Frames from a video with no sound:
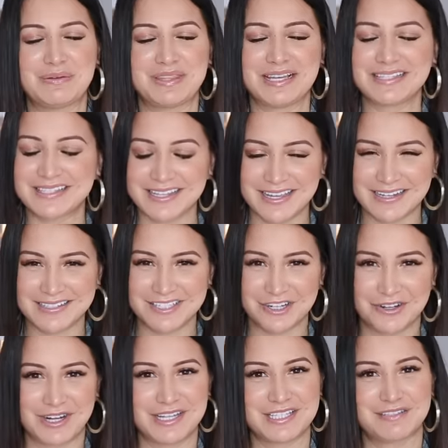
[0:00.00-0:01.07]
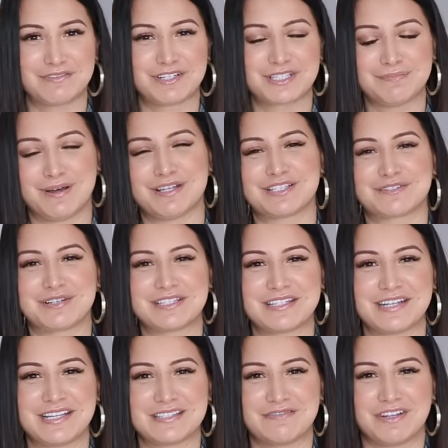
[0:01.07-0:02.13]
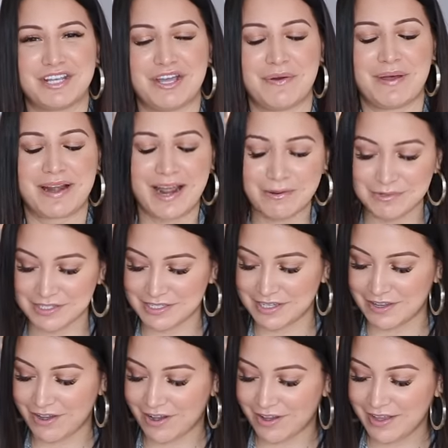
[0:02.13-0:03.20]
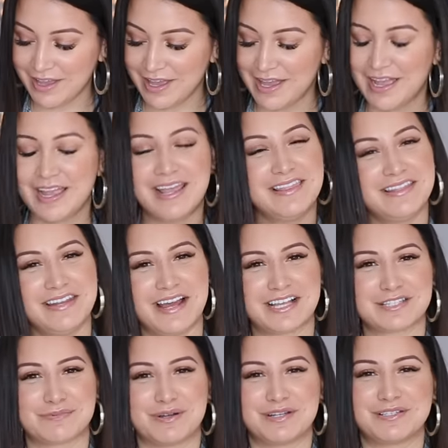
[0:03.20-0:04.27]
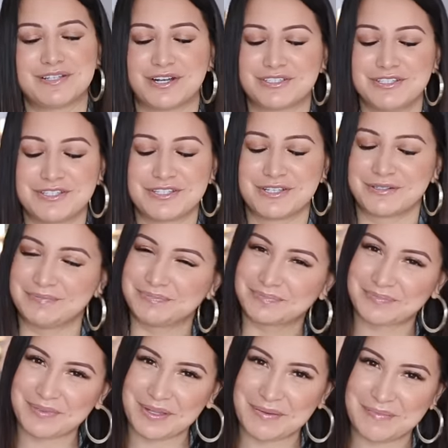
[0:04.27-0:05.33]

Thanks again to Greats for sponsoring today's video, and I will see y'all in the next one. Talk to you soon.